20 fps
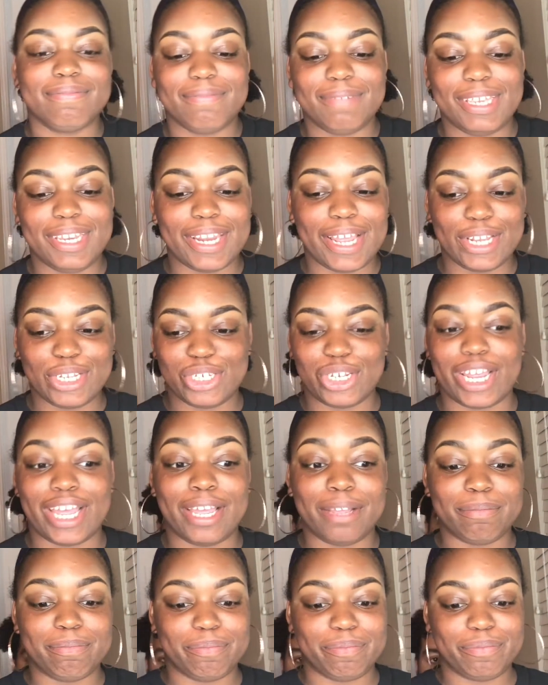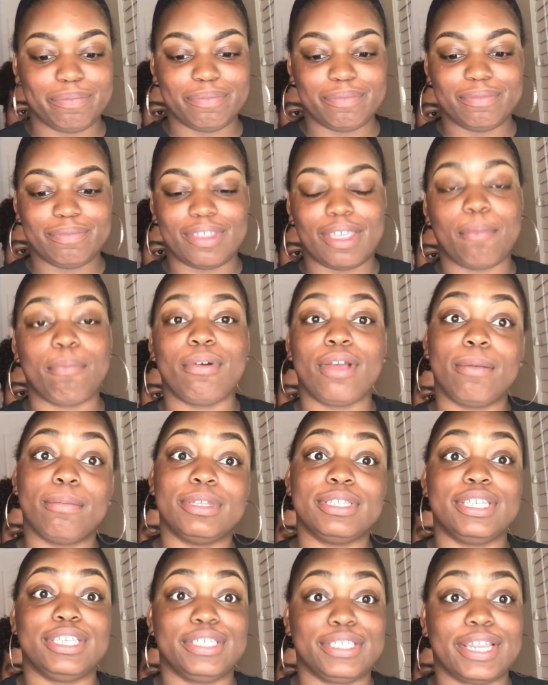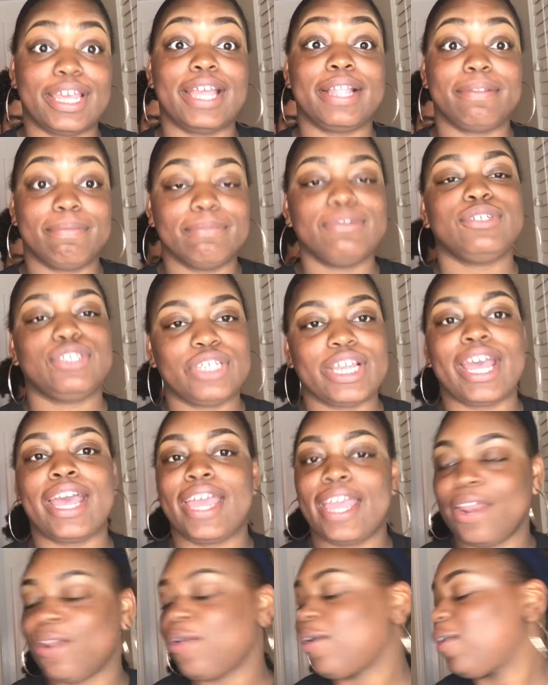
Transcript: He not shy. I promise he's not shy at